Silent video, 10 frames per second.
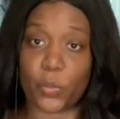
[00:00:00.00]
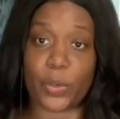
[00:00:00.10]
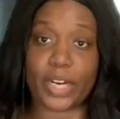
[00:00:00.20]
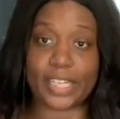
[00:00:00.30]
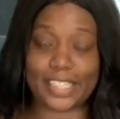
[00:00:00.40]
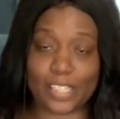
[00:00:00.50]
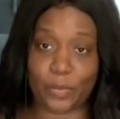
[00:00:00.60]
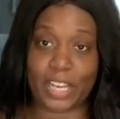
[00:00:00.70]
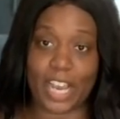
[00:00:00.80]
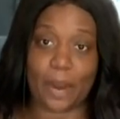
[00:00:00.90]
right, so
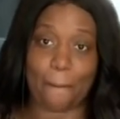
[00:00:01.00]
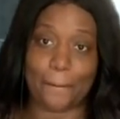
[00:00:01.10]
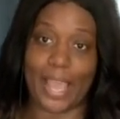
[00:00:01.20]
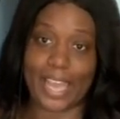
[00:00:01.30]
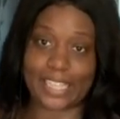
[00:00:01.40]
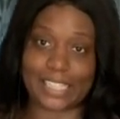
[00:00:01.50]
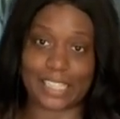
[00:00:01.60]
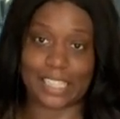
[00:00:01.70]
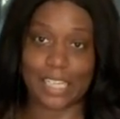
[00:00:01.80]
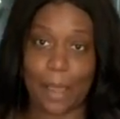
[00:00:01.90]
we got a
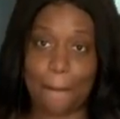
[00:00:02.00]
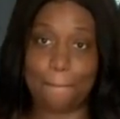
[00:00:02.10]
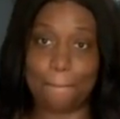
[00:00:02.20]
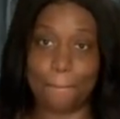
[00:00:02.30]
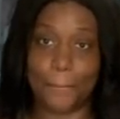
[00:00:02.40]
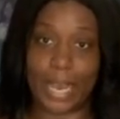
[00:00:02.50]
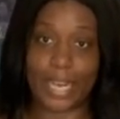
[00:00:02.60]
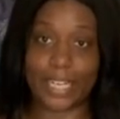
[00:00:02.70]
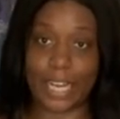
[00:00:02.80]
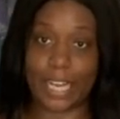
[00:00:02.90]
maxi
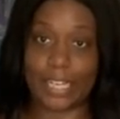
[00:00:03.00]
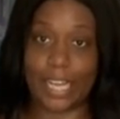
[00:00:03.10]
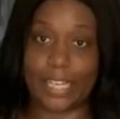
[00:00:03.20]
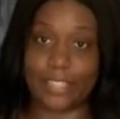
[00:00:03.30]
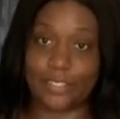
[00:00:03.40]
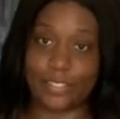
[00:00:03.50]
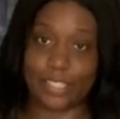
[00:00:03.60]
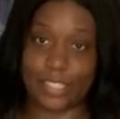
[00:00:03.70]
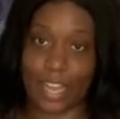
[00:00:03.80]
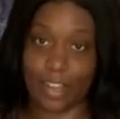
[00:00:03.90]
body, kind of like, you
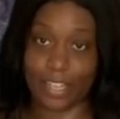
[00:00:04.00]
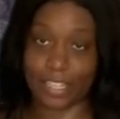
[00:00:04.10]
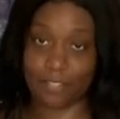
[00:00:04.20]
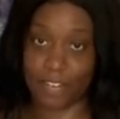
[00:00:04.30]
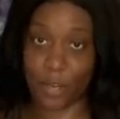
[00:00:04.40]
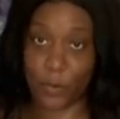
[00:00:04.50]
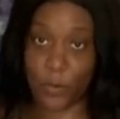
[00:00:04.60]
see how it hit the flow?